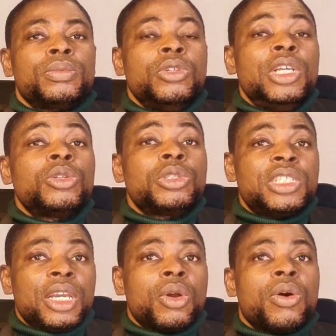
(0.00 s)
you need to
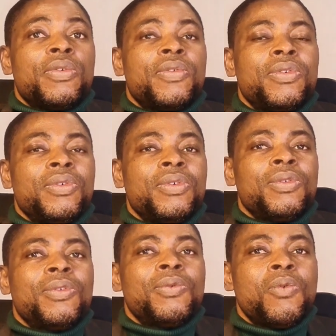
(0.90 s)
think of
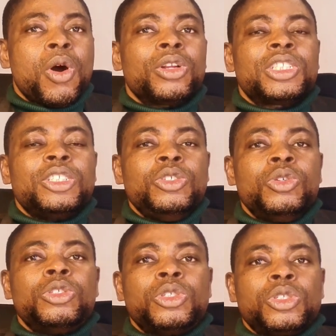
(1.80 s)
what
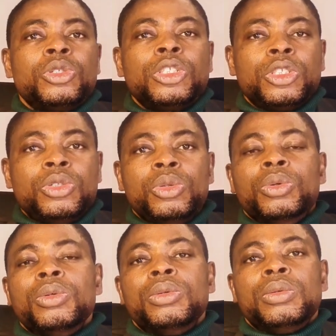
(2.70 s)
you should
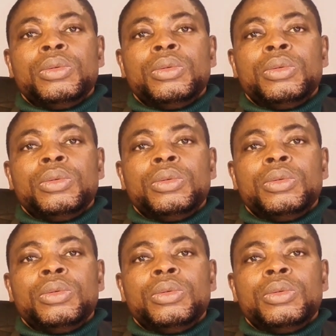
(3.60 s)
do